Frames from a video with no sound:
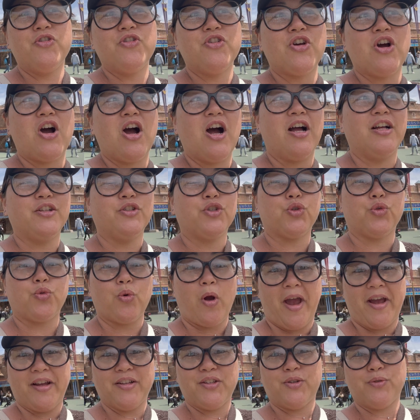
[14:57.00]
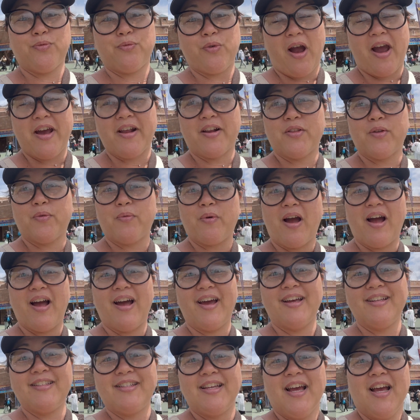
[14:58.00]
not trying to ride on the
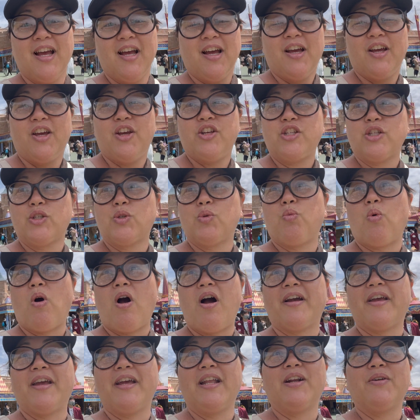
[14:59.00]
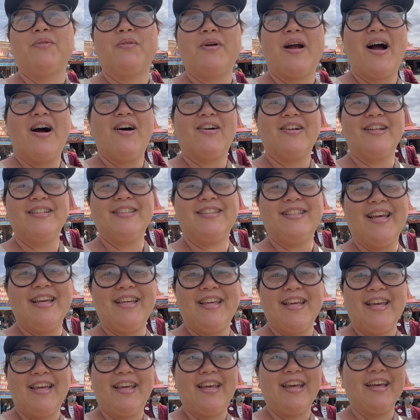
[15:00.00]
ride. You're just walking around and
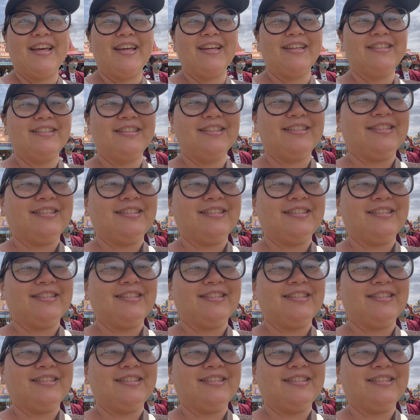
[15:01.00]
taking in.